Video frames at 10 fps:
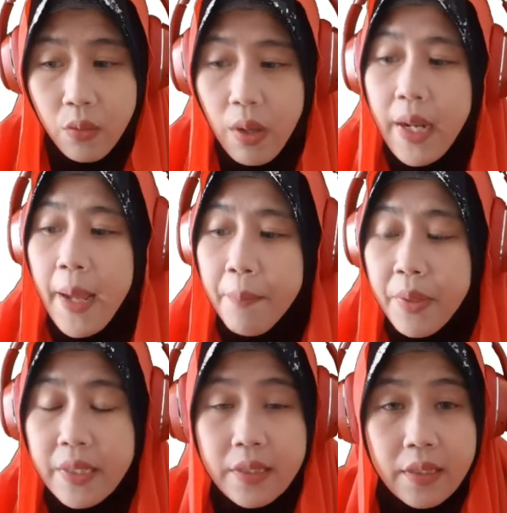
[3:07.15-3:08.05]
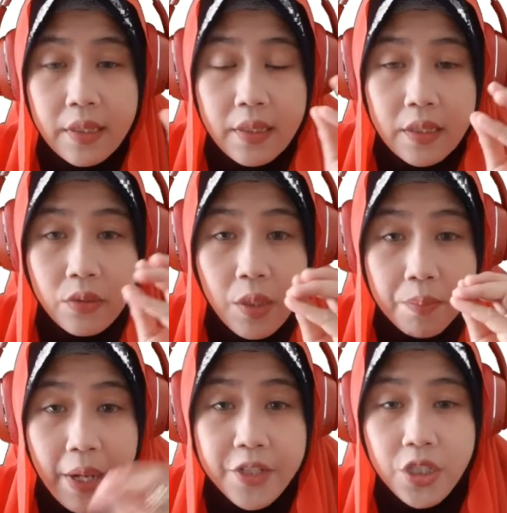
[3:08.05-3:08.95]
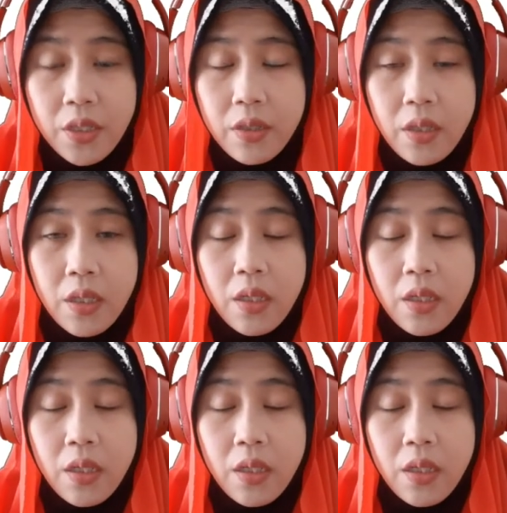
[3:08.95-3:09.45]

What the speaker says: What happened to the pressure